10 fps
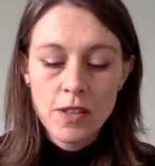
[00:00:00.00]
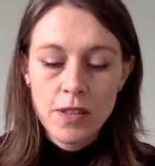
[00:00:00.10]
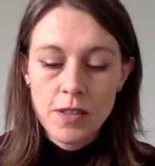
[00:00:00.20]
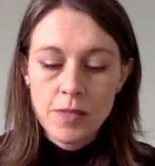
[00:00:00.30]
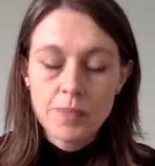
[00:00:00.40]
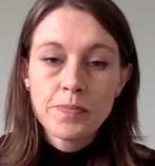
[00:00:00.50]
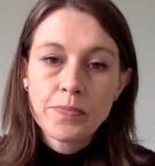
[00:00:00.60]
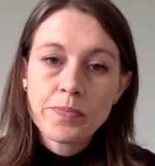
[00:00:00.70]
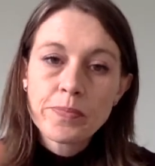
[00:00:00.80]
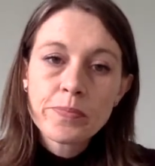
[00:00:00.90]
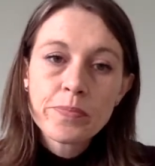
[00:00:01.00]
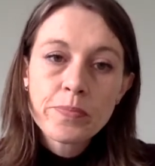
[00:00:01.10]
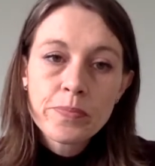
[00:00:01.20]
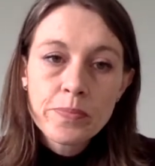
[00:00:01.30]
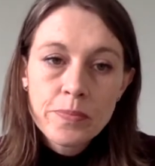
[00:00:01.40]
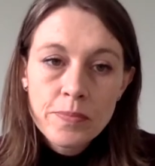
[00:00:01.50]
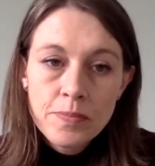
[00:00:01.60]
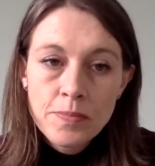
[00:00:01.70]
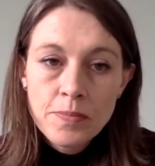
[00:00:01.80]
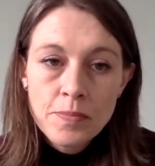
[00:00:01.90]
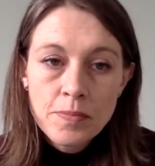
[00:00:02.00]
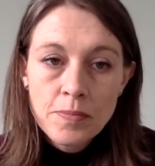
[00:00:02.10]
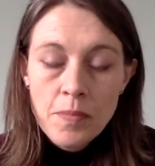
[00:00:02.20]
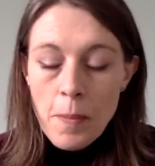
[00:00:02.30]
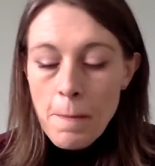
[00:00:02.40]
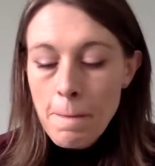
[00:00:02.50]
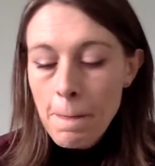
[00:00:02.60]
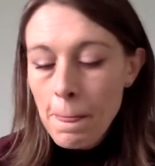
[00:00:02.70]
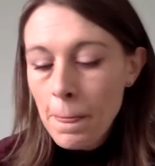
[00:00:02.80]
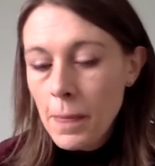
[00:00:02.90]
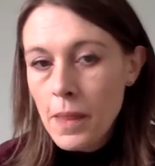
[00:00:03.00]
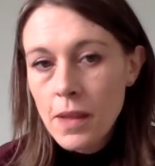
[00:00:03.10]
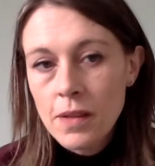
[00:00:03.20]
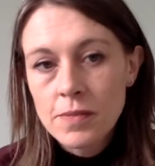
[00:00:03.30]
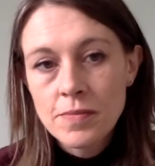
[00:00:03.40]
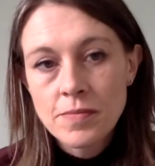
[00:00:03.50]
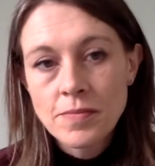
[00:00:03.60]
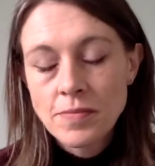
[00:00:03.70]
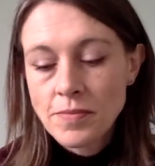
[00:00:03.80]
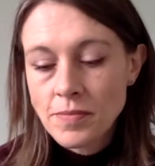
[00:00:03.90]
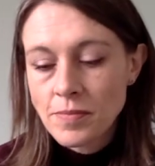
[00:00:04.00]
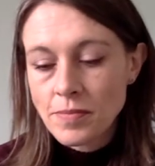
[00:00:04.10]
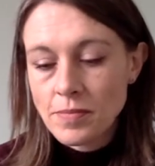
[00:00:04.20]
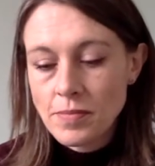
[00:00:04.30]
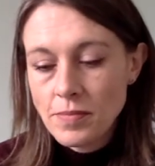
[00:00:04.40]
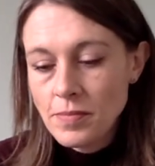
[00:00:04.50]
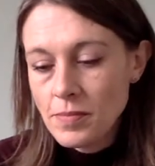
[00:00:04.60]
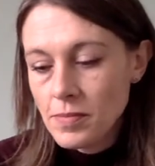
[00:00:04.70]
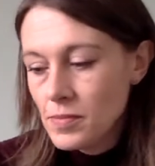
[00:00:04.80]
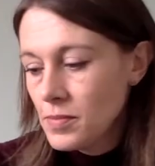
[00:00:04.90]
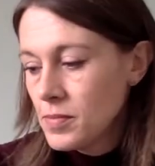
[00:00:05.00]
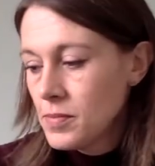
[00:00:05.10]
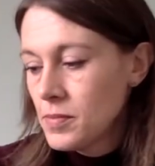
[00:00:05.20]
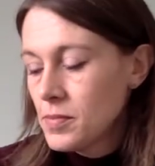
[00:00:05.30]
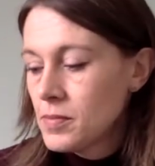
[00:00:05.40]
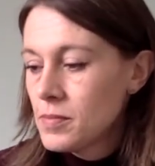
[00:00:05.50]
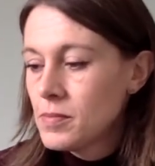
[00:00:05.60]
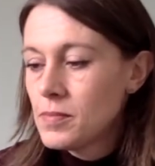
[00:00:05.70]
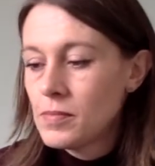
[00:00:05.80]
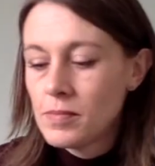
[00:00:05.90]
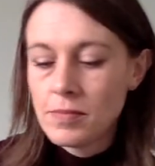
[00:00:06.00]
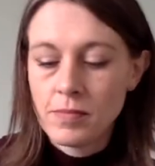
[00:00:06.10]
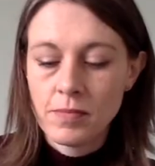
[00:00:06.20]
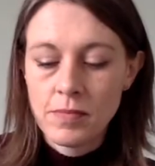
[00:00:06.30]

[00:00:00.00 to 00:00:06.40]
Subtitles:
(silence)